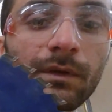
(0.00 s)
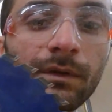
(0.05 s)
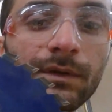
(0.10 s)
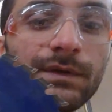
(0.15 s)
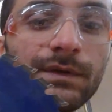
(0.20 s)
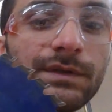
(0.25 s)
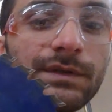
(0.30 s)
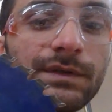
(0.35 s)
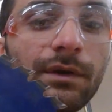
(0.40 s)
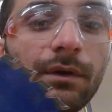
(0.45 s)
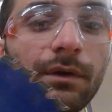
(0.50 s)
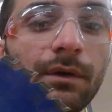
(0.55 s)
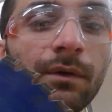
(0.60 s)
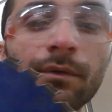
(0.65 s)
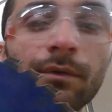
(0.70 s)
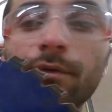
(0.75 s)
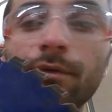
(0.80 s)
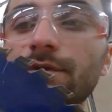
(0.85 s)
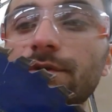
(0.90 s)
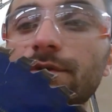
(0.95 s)
So
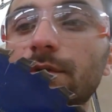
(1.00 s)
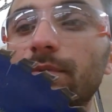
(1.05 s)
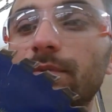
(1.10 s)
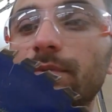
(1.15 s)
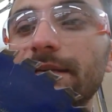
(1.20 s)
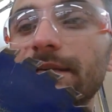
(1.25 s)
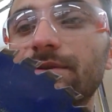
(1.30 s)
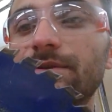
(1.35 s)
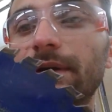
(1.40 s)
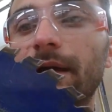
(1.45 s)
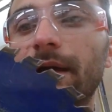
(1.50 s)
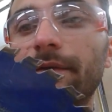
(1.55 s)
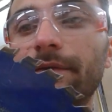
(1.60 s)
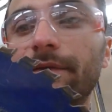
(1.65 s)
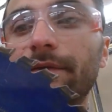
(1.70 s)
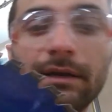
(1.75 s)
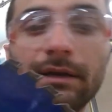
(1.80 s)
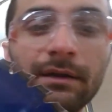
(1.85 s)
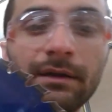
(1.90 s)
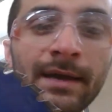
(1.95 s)
those are brazed right on
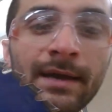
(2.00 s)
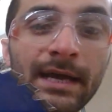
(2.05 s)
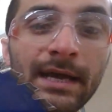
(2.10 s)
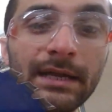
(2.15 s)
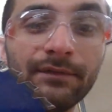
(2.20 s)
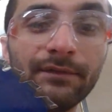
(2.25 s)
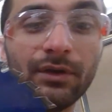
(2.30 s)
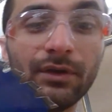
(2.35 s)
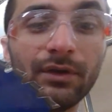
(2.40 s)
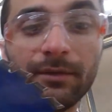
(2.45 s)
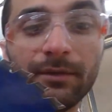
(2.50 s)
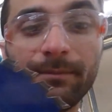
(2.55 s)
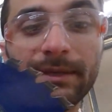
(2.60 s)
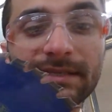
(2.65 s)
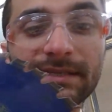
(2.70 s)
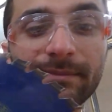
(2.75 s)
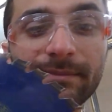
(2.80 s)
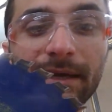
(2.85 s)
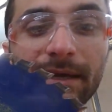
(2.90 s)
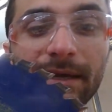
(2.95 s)
there. If you hit a
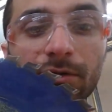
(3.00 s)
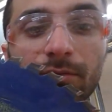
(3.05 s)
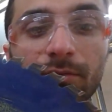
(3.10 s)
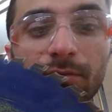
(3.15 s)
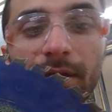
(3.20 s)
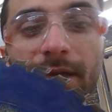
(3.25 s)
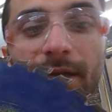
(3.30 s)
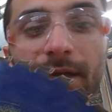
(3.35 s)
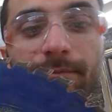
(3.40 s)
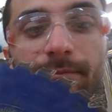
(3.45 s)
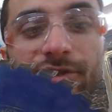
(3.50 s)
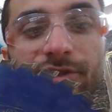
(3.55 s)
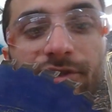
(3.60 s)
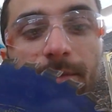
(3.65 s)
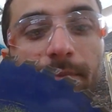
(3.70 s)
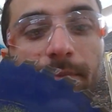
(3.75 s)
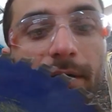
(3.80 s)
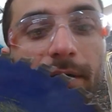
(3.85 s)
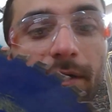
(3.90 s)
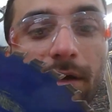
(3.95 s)
piece of metal, it'll probably
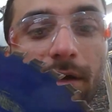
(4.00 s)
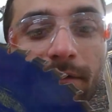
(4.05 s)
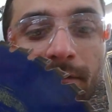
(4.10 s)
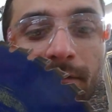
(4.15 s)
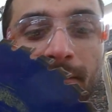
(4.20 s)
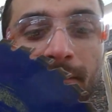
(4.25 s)
chip right off.